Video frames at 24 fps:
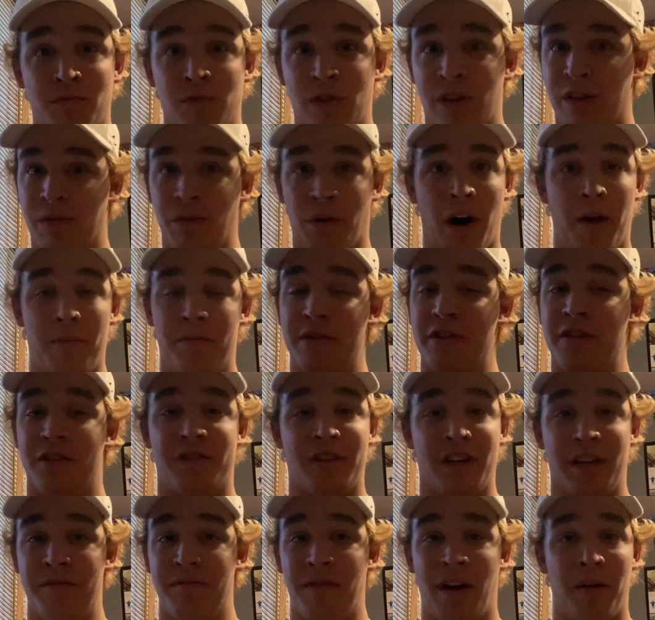went up and just
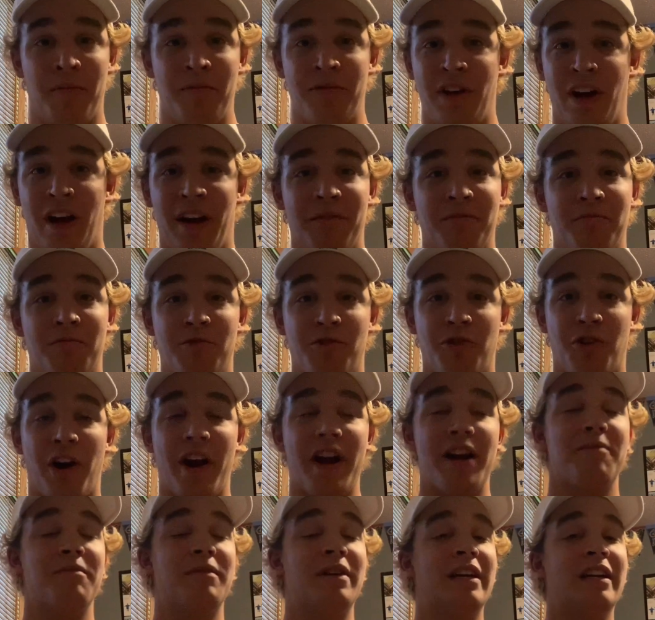said, "I'm done,
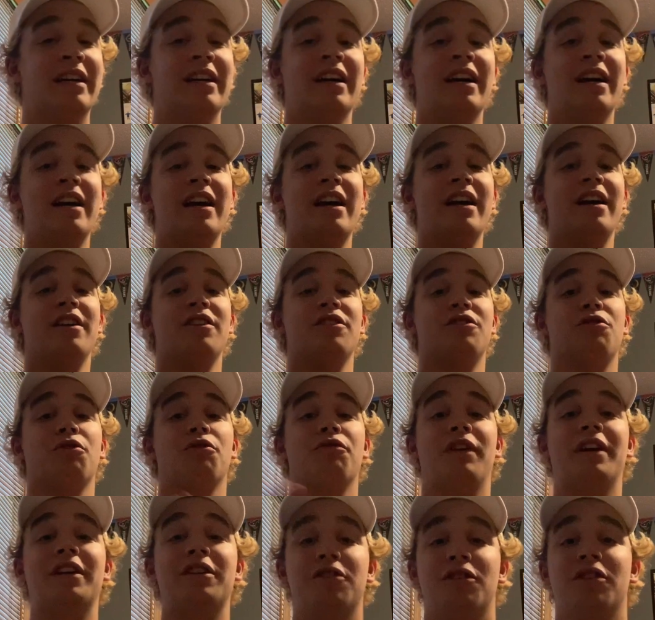trade me." So
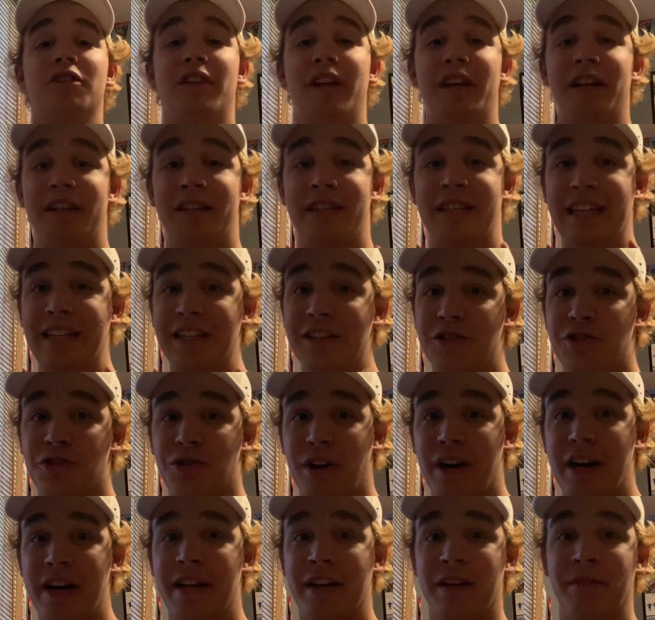eventually they did
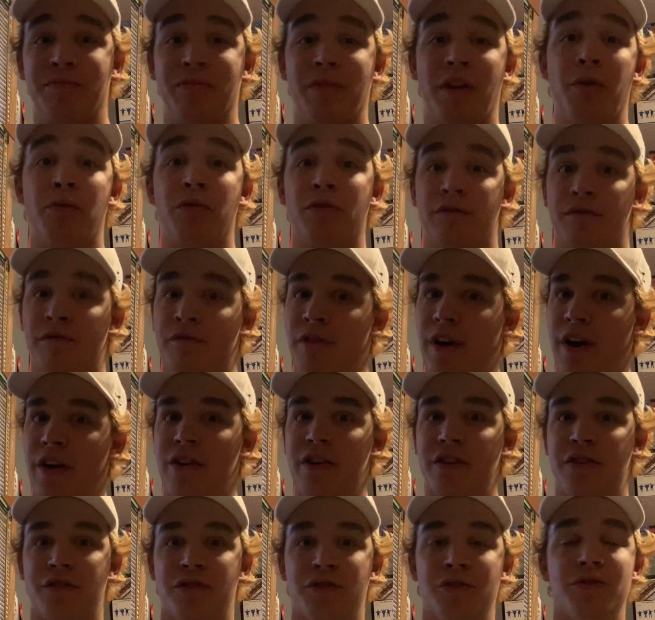trade him. It was
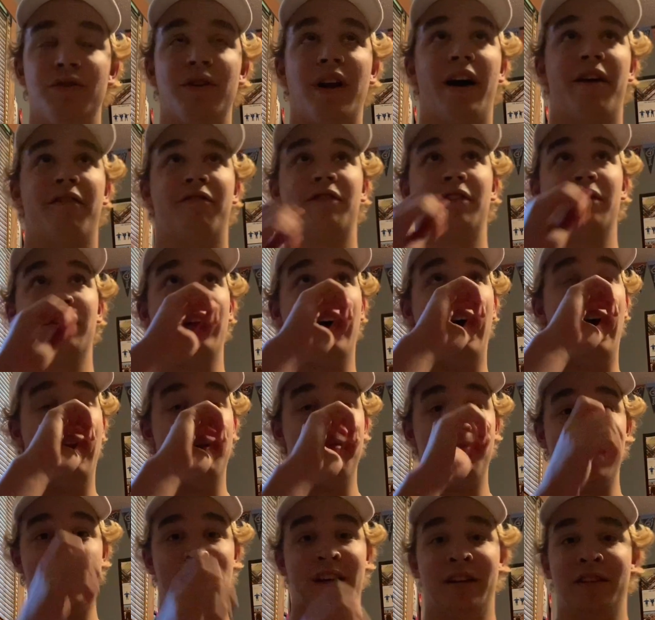very soon after that
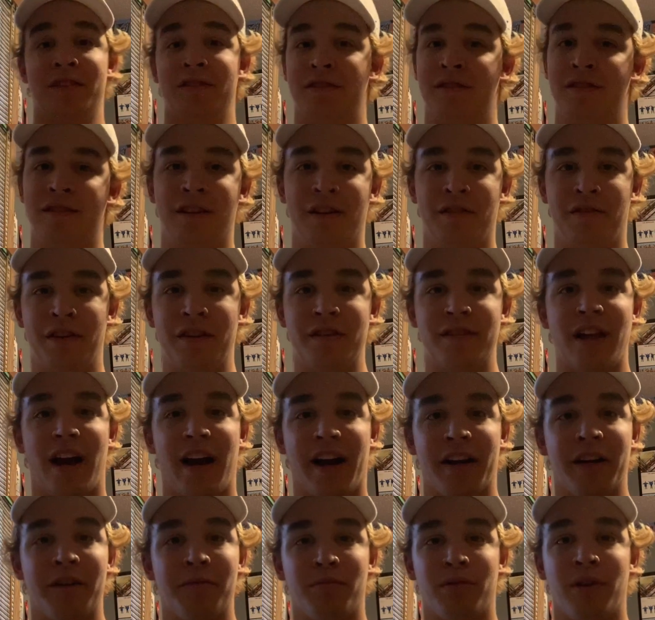because if he's not
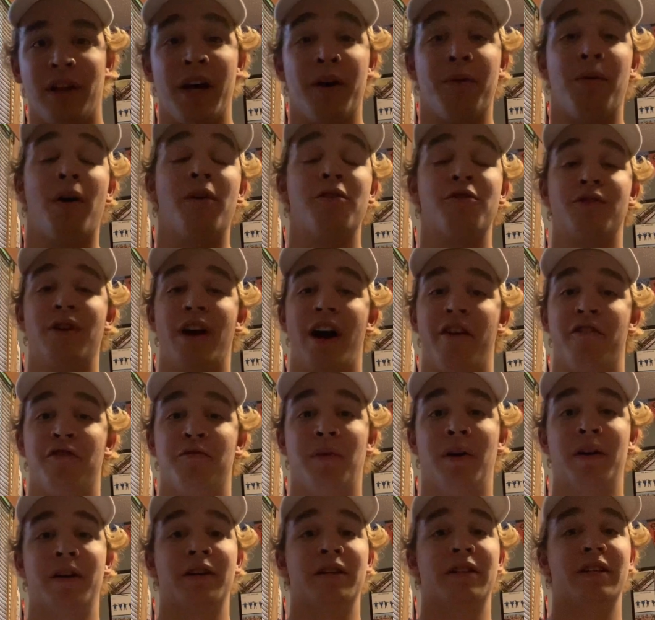going to play, why would you have him
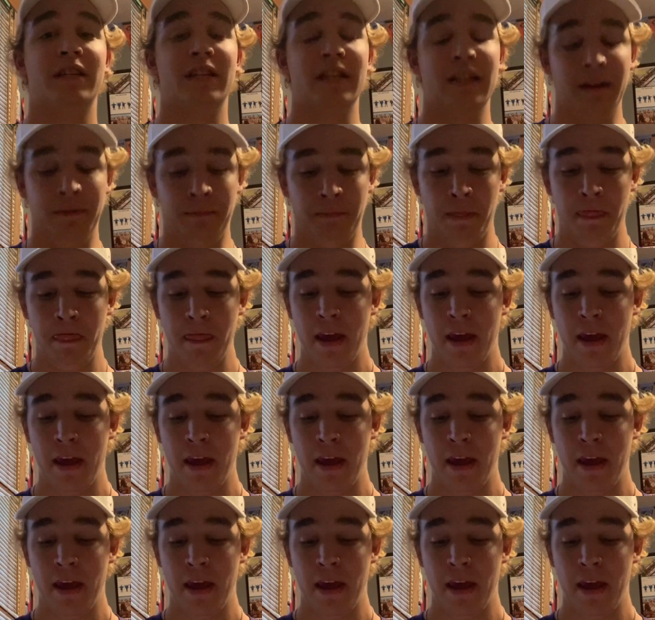on your team?